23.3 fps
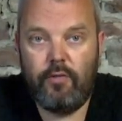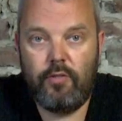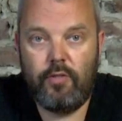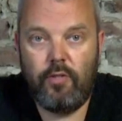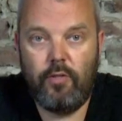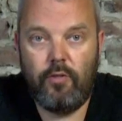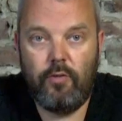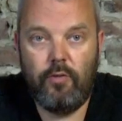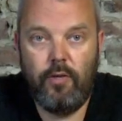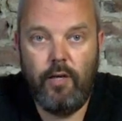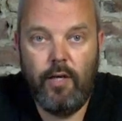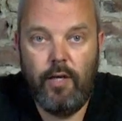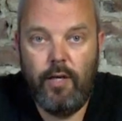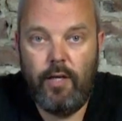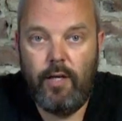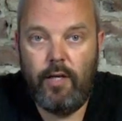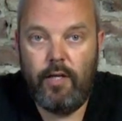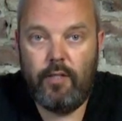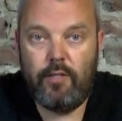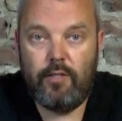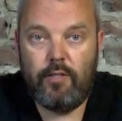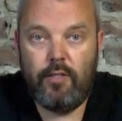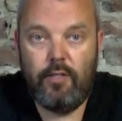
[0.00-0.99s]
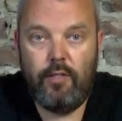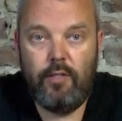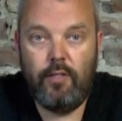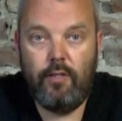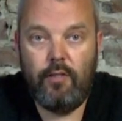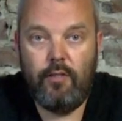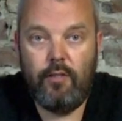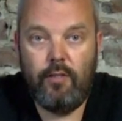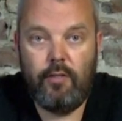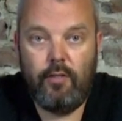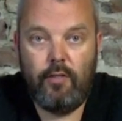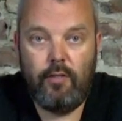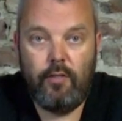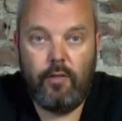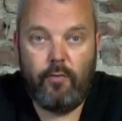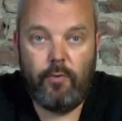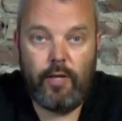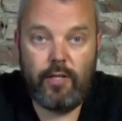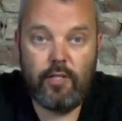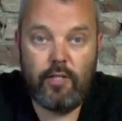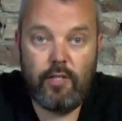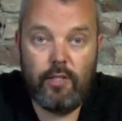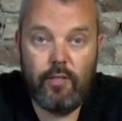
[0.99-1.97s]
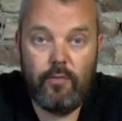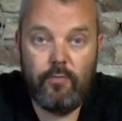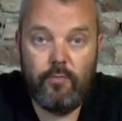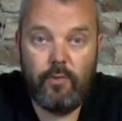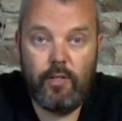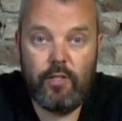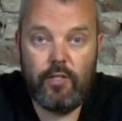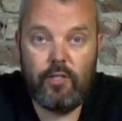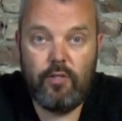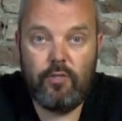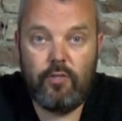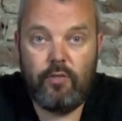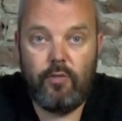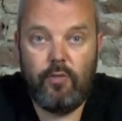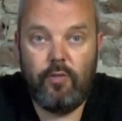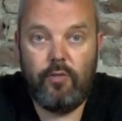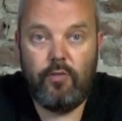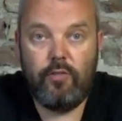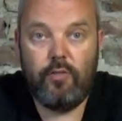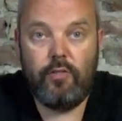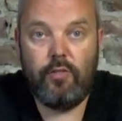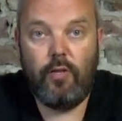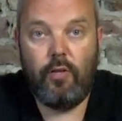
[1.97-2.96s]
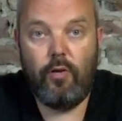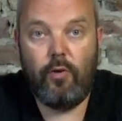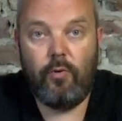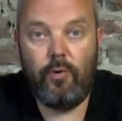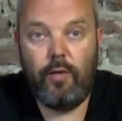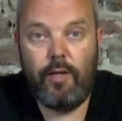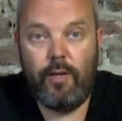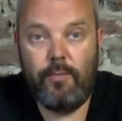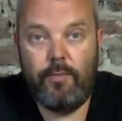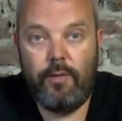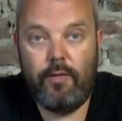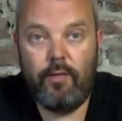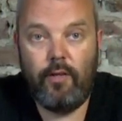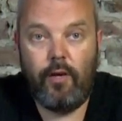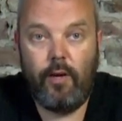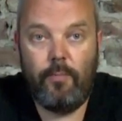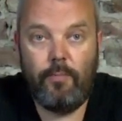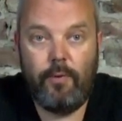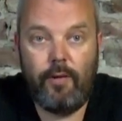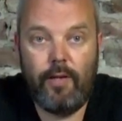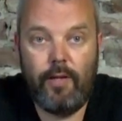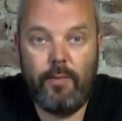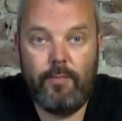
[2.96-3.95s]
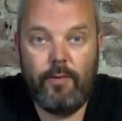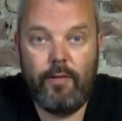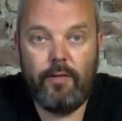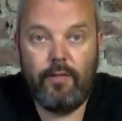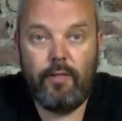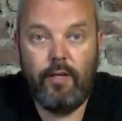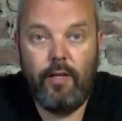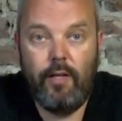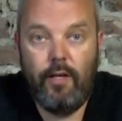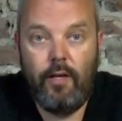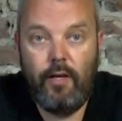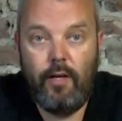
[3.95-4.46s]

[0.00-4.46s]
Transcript: So it's the direction in which it turns, the lower limit, the upper limit,